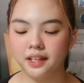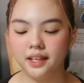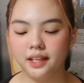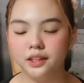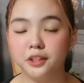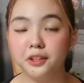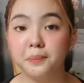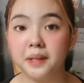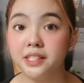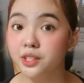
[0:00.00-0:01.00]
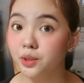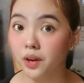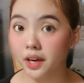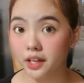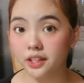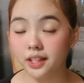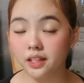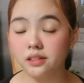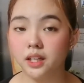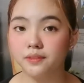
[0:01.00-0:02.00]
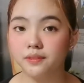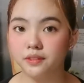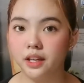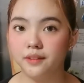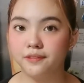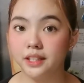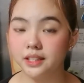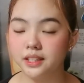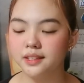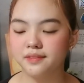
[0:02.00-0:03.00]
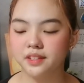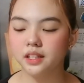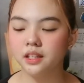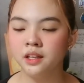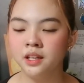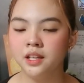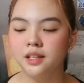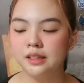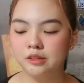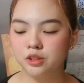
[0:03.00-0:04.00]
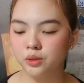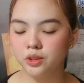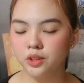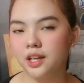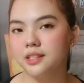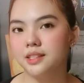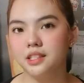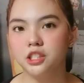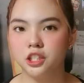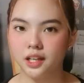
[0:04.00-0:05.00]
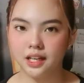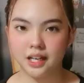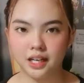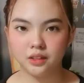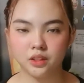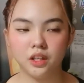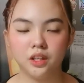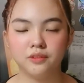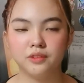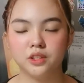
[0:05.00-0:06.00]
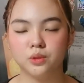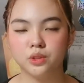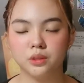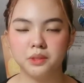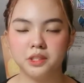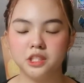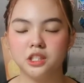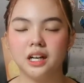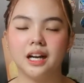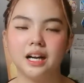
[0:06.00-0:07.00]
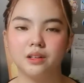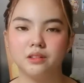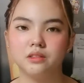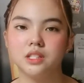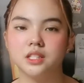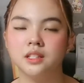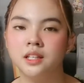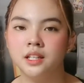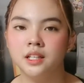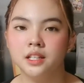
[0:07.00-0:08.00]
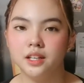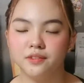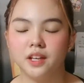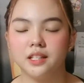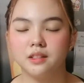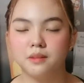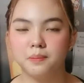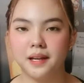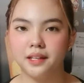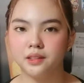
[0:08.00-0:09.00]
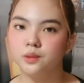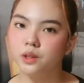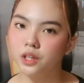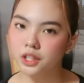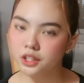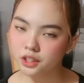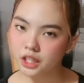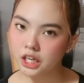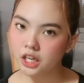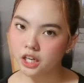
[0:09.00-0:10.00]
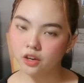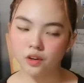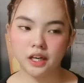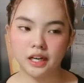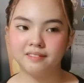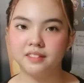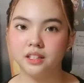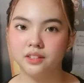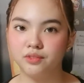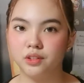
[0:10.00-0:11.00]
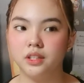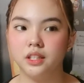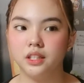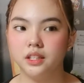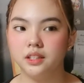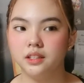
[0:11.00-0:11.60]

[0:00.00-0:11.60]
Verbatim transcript: nearby store here that is offering free delivery. So you guys can check out all of their social media accounts if you guys are planning to order or have delivery